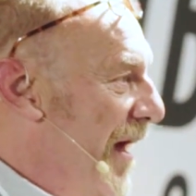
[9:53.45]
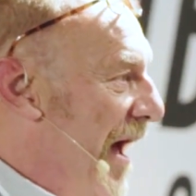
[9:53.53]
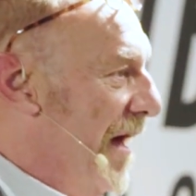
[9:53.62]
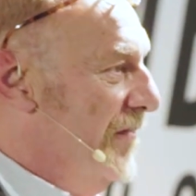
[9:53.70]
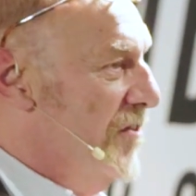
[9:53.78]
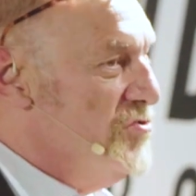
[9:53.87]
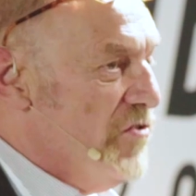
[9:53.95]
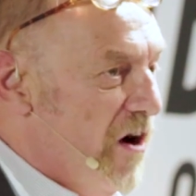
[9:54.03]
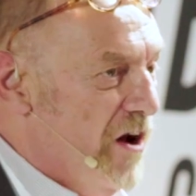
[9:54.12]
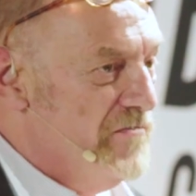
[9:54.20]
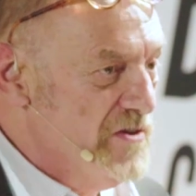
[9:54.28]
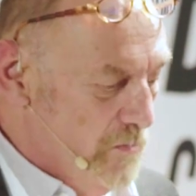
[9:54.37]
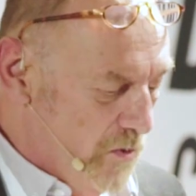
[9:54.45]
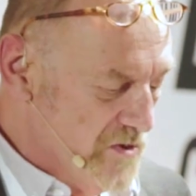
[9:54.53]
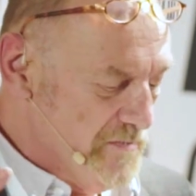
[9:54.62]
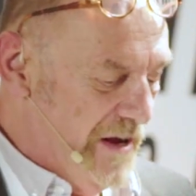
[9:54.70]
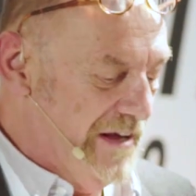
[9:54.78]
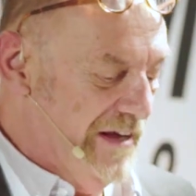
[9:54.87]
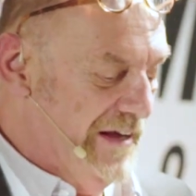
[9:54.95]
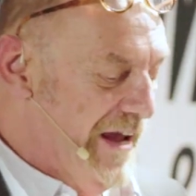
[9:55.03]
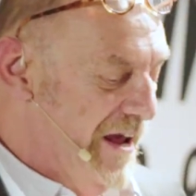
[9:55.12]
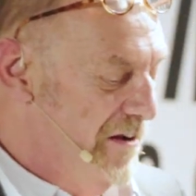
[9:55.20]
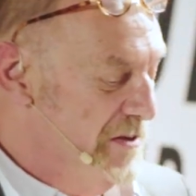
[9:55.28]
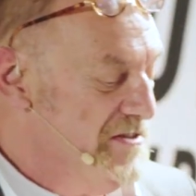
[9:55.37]
and the drive towards making
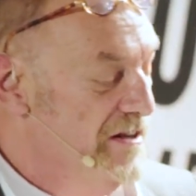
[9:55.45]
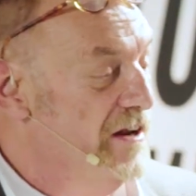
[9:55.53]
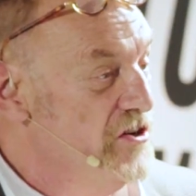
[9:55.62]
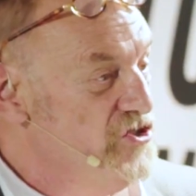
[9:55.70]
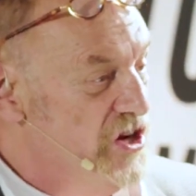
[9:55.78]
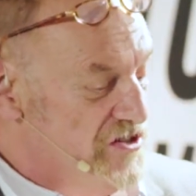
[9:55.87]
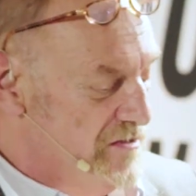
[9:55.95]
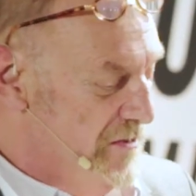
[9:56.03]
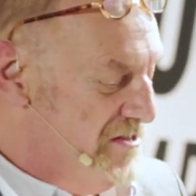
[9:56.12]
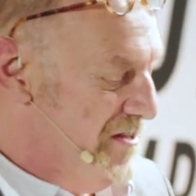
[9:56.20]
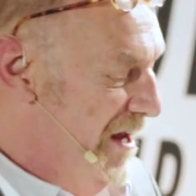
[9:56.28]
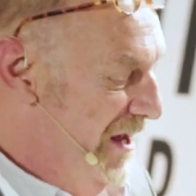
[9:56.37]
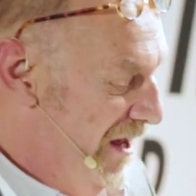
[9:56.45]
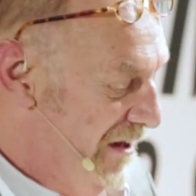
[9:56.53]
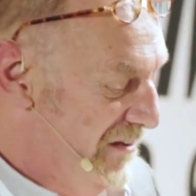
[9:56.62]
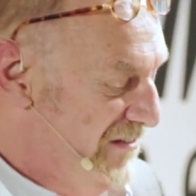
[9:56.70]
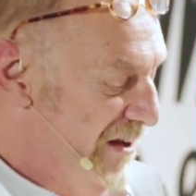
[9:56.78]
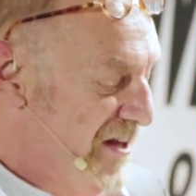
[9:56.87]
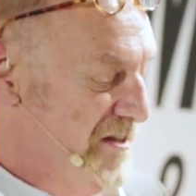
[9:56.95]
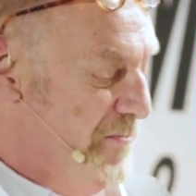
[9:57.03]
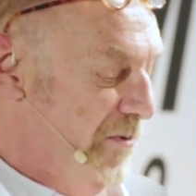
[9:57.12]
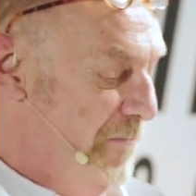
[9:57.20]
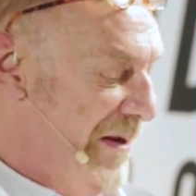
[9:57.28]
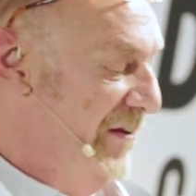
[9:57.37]
cannabis a legitimate and
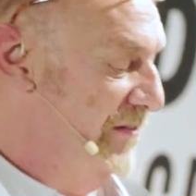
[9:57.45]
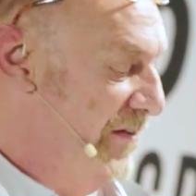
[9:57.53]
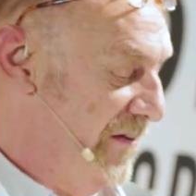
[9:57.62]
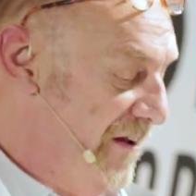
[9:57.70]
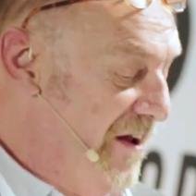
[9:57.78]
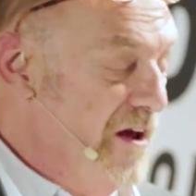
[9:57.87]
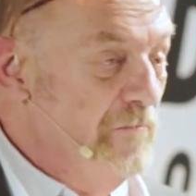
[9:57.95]
accessible medicine.